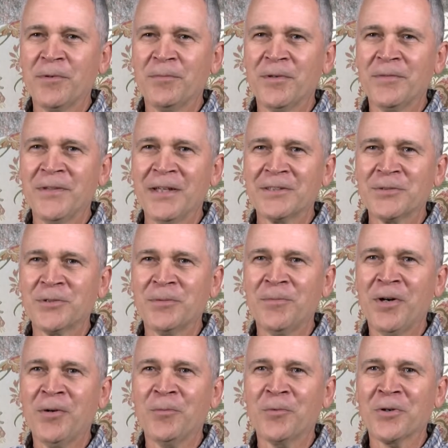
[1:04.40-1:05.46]
but that's where
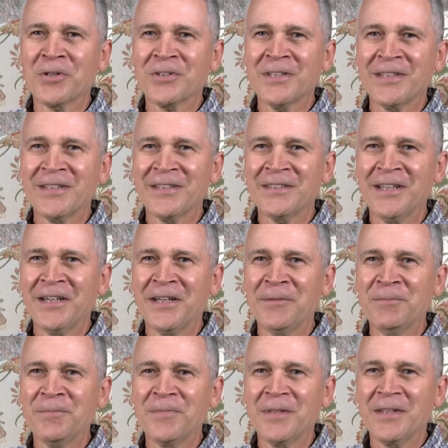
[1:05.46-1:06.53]
mom worked at the time,